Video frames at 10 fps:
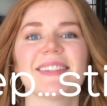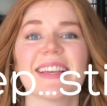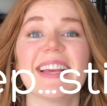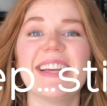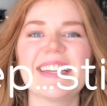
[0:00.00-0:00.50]

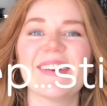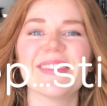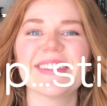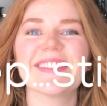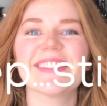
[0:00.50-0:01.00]
it's
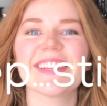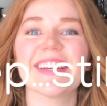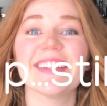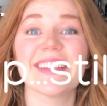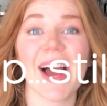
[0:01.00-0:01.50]

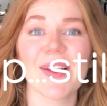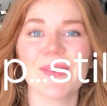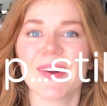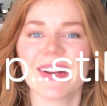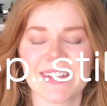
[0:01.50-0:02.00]

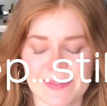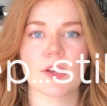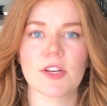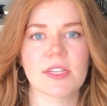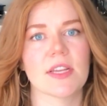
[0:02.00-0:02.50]
ewg.org.
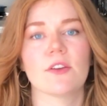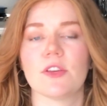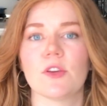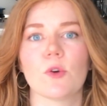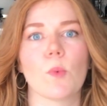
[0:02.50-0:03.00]
They're gonna tell
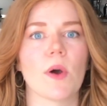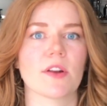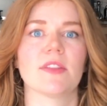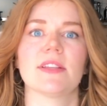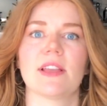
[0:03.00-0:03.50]
you
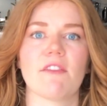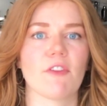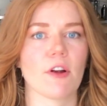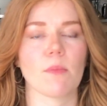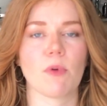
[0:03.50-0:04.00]
what are the
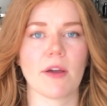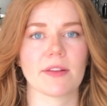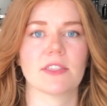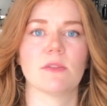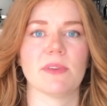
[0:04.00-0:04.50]
safer
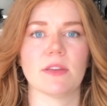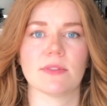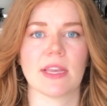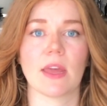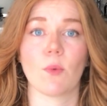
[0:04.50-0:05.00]
products to be
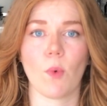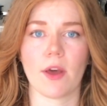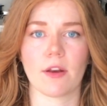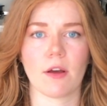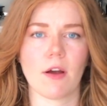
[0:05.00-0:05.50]
using and
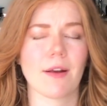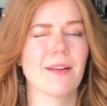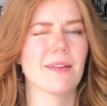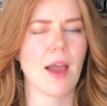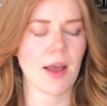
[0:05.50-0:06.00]
what
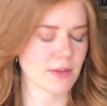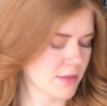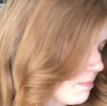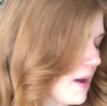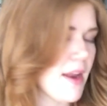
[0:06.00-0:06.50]
are
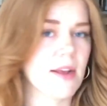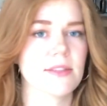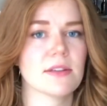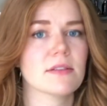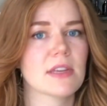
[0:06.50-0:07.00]
not. But I
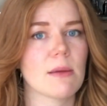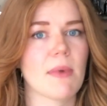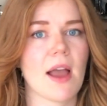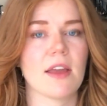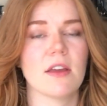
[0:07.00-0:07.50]
still
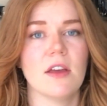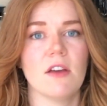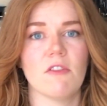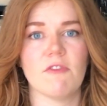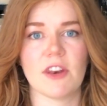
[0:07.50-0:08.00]
stand by
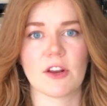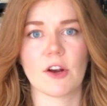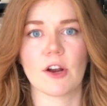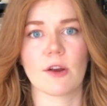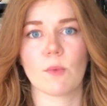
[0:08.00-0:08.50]

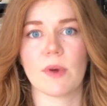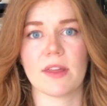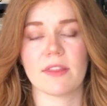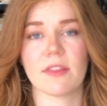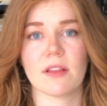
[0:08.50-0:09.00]
vinegar
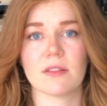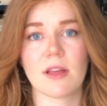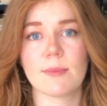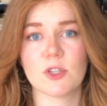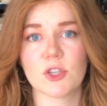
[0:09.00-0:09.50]
with
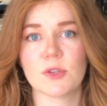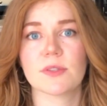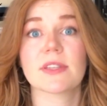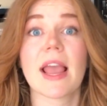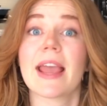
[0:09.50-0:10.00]
lemon
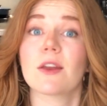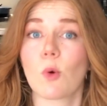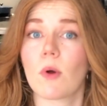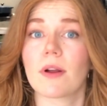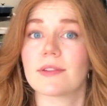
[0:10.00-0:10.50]
juice
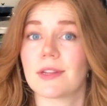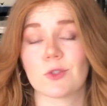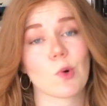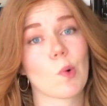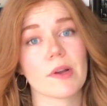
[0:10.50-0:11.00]
and or
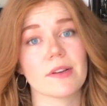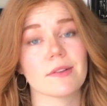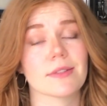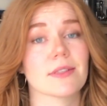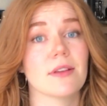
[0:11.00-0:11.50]
essential
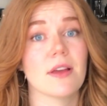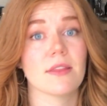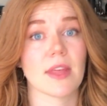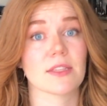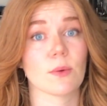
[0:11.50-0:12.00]
oils.
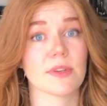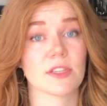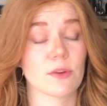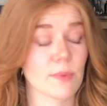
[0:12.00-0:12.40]
That's always a